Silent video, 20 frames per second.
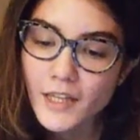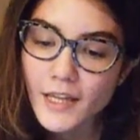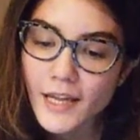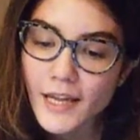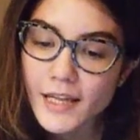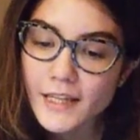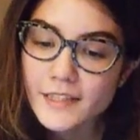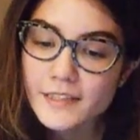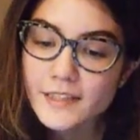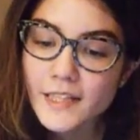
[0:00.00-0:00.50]

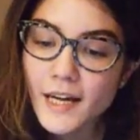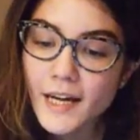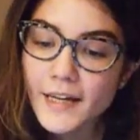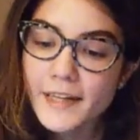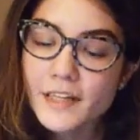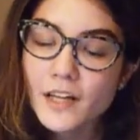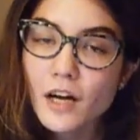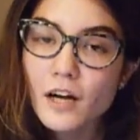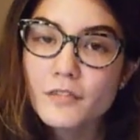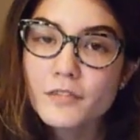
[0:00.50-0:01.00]
and
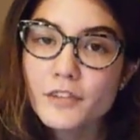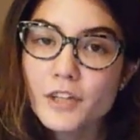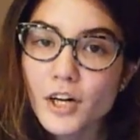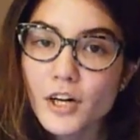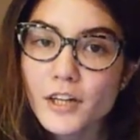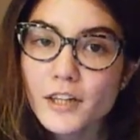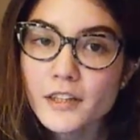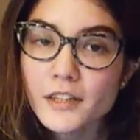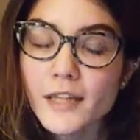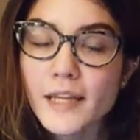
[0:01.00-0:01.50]
tying off
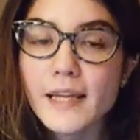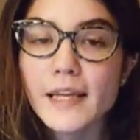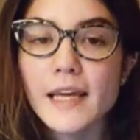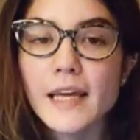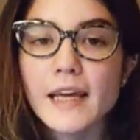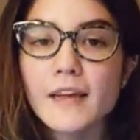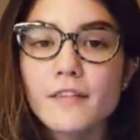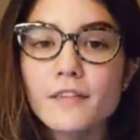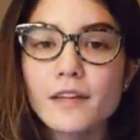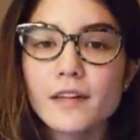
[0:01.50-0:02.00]
yarn, like,
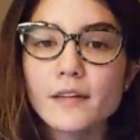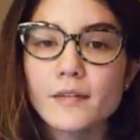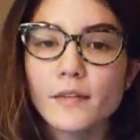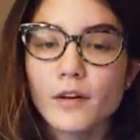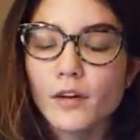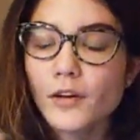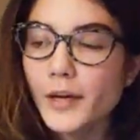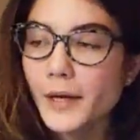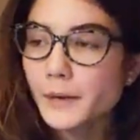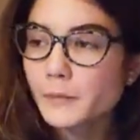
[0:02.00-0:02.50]

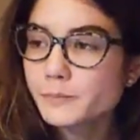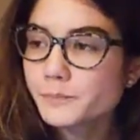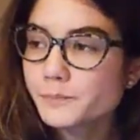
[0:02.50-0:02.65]
okay,